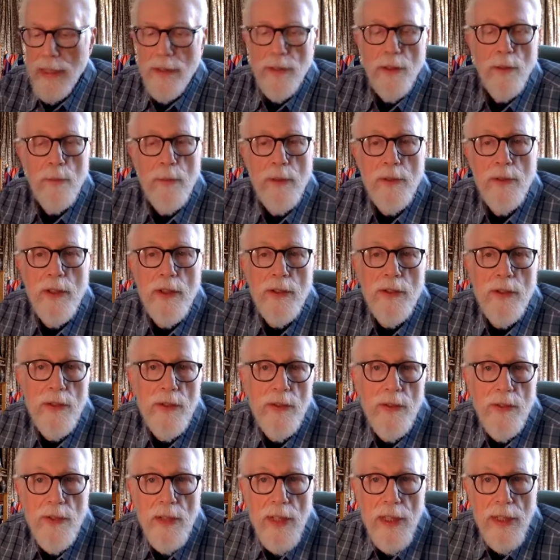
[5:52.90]
know
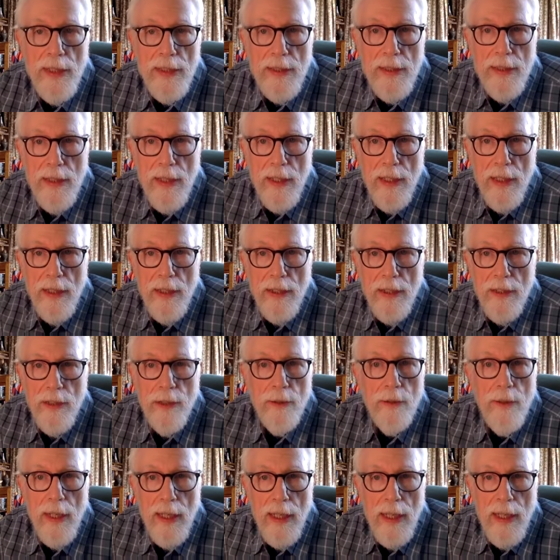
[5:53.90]
magicians that
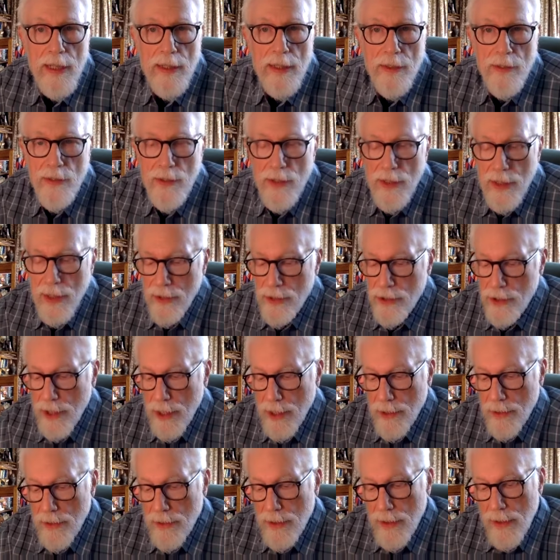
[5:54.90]
utilize the
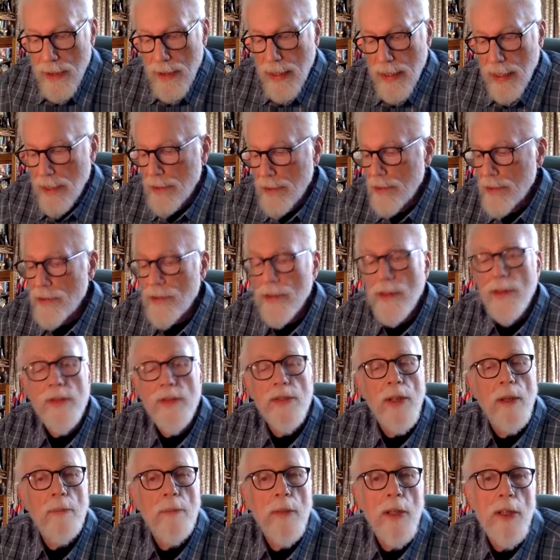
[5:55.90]
shared letters and
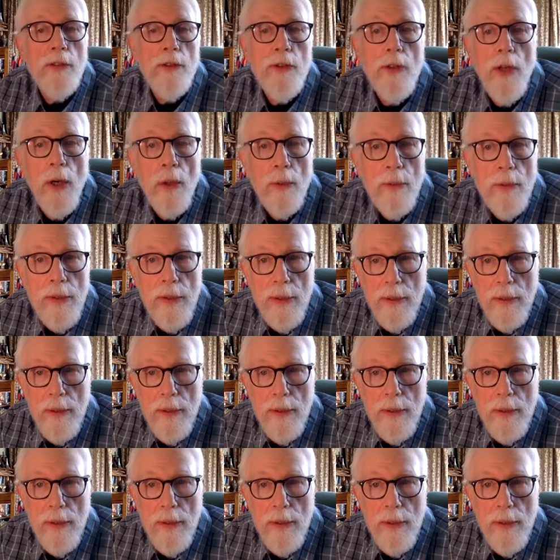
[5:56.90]
some that don't.